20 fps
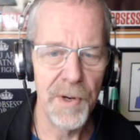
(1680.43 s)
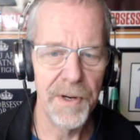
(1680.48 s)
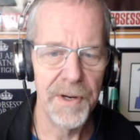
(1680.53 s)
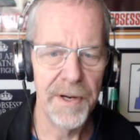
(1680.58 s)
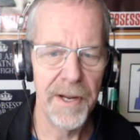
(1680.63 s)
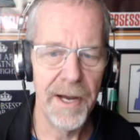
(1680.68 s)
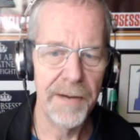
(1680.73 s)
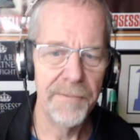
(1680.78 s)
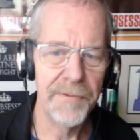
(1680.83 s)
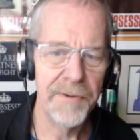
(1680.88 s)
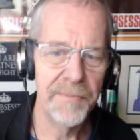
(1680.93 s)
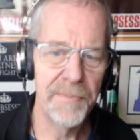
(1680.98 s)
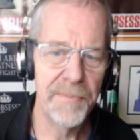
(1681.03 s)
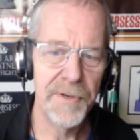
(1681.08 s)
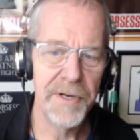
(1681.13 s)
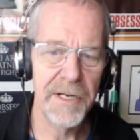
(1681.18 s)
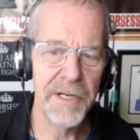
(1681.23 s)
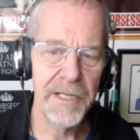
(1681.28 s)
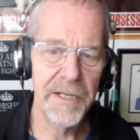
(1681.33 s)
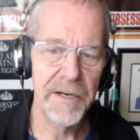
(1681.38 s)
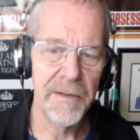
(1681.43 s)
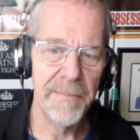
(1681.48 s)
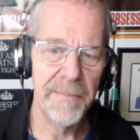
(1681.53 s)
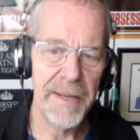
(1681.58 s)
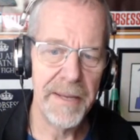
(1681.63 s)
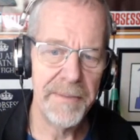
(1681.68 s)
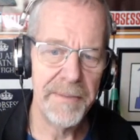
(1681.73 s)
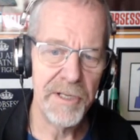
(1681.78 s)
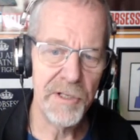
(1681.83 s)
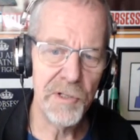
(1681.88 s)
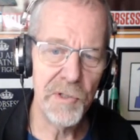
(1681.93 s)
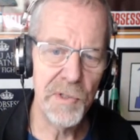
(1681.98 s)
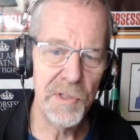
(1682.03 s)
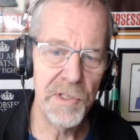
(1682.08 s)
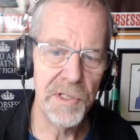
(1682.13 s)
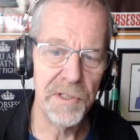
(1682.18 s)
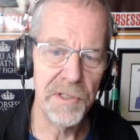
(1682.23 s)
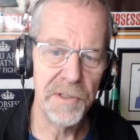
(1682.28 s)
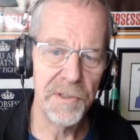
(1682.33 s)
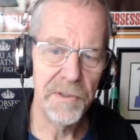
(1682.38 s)
I would put a little baby
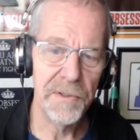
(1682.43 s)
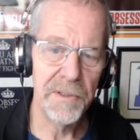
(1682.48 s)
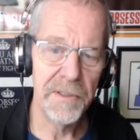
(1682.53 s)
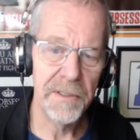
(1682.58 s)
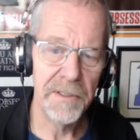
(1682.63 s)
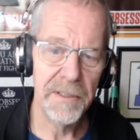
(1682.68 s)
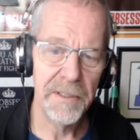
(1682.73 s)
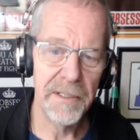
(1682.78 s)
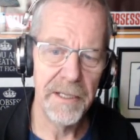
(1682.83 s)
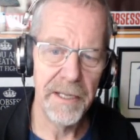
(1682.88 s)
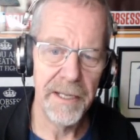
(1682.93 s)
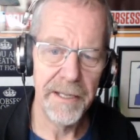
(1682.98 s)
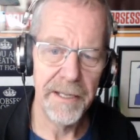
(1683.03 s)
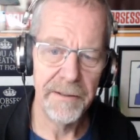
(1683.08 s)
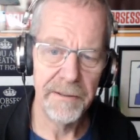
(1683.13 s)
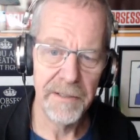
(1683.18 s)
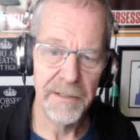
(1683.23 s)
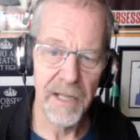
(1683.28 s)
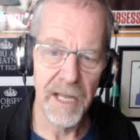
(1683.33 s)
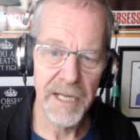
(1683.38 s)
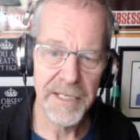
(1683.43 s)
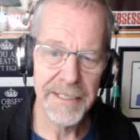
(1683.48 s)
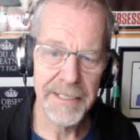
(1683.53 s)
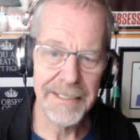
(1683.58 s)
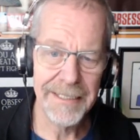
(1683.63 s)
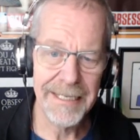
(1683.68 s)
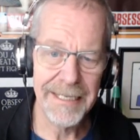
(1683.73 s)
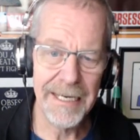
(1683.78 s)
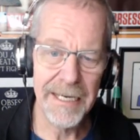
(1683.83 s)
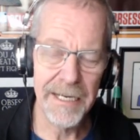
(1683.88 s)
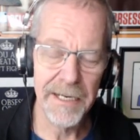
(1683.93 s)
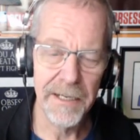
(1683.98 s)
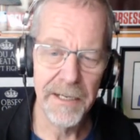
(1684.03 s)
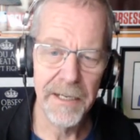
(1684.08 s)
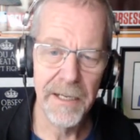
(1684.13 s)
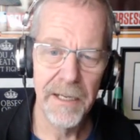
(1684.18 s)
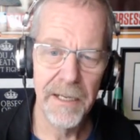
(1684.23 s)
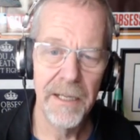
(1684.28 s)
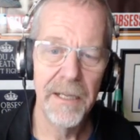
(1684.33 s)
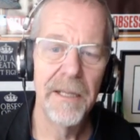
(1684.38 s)
tutu and lots of skin,
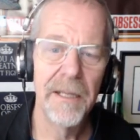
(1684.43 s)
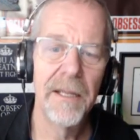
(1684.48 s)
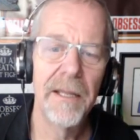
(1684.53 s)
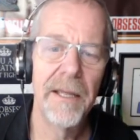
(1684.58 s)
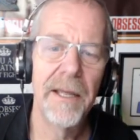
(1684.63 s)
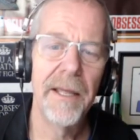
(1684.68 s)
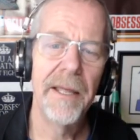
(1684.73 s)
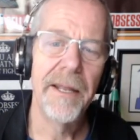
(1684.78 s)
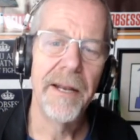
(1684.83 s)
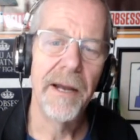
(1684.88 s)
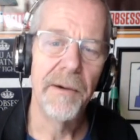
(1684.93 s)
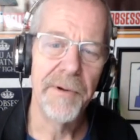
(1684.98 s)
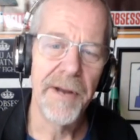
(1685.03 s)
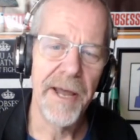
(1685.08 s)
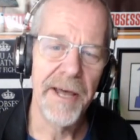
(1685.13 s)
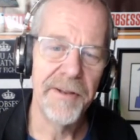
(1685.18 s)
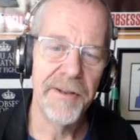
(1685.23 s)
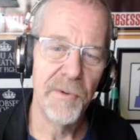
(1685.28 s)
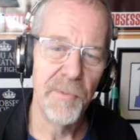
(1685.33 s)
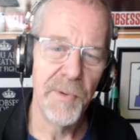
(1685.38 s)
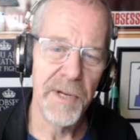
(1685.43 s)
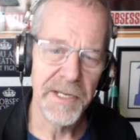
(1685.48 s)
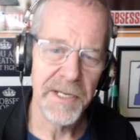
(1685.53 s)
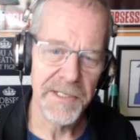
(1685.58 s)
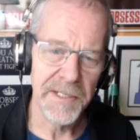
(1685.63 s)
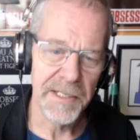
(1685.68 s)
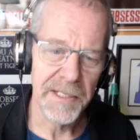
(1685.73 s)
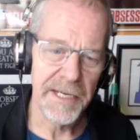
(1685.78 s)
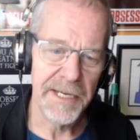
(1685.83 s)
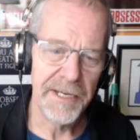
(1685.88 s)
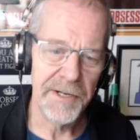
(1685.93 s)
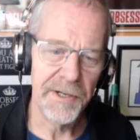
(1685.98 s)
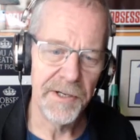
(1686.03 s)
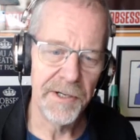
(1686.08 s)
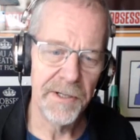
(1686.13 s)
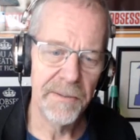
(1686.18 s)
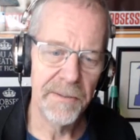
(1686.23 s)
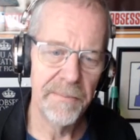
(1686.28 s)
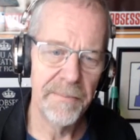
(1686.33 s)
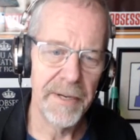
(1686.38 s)
and I would add the wings later.
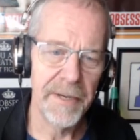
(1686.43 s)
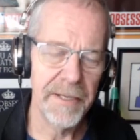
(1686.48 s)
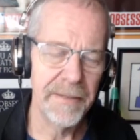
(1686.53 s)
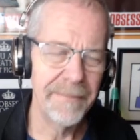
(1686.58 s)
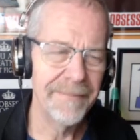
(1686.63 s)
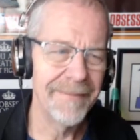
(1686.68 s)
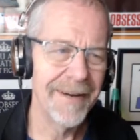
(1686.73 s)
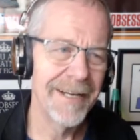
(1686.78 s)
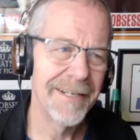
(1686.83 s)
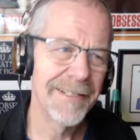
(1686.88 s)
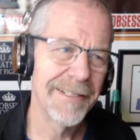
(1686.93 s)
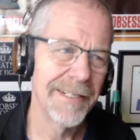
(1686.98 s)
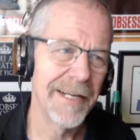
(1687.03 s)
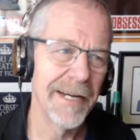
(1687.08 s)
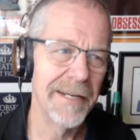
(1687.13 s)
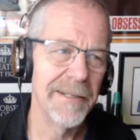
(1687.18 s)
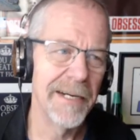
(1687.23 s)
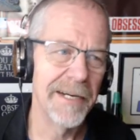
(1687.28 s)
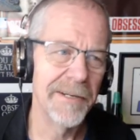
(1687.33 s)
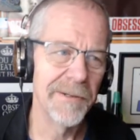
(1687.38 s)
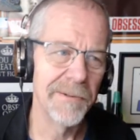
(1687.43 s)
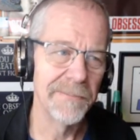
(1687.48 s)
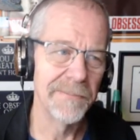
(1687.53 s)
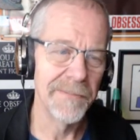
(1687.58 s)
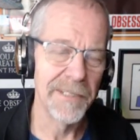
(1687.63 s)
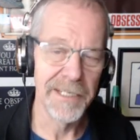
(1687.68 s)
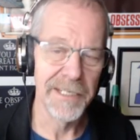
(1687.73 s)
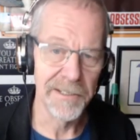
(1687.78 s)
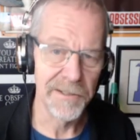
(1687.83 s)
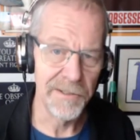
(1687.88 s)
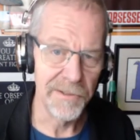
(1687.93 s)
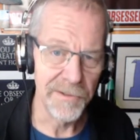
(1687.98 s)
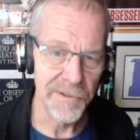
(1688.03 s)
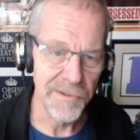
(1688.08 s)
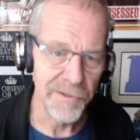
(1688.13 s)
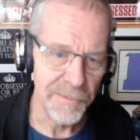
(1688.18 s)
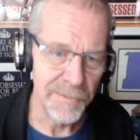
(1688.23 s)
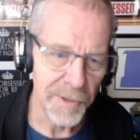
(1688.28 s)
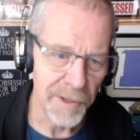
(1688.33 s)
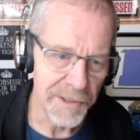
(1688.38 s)
But I don't like doing
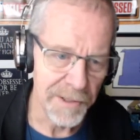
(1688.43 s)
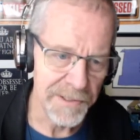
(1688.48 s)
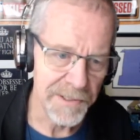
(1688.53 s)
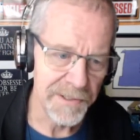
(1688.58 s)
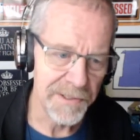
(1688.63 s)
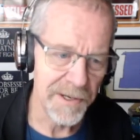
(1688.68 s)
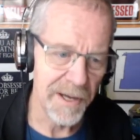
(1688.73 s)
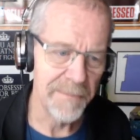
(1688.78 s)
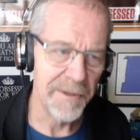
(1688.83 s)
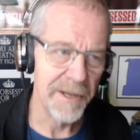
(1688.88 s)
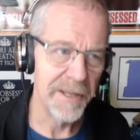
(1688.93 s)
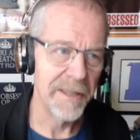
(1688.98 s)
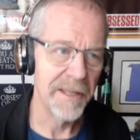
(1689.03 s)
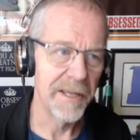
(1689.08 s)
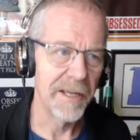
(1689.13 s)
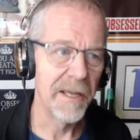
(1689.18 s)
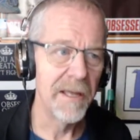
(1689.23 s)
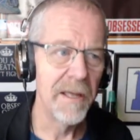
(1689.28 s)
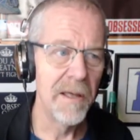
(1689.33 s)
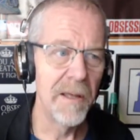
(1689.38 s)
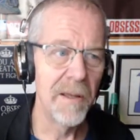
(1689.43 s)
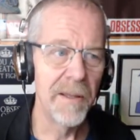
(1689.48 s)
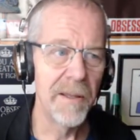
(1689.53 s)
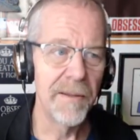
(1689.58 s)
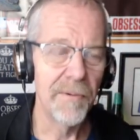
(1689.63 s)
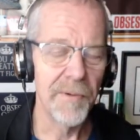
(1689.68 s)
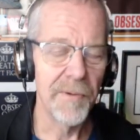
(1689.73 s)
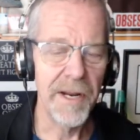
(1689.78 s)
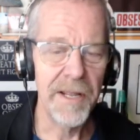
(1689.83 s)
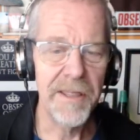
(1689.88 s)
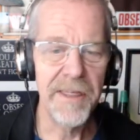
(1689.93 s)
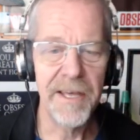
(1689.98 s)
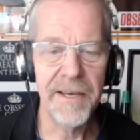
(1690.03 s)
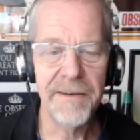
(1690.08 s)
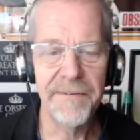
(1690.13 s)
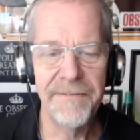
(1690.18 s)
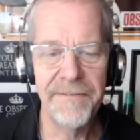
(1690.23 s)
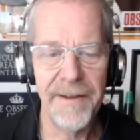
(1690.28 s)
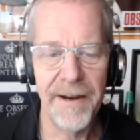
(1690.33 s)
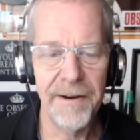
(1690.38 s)
newborns. They're not my thing. When I think of
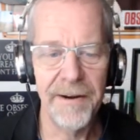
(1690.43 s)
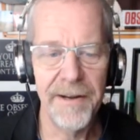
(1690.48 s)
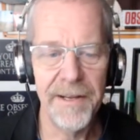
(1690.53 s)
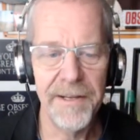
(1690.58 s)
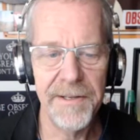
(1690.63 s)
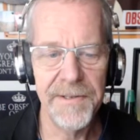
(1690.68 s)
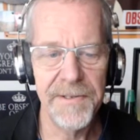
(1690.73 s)
fairies,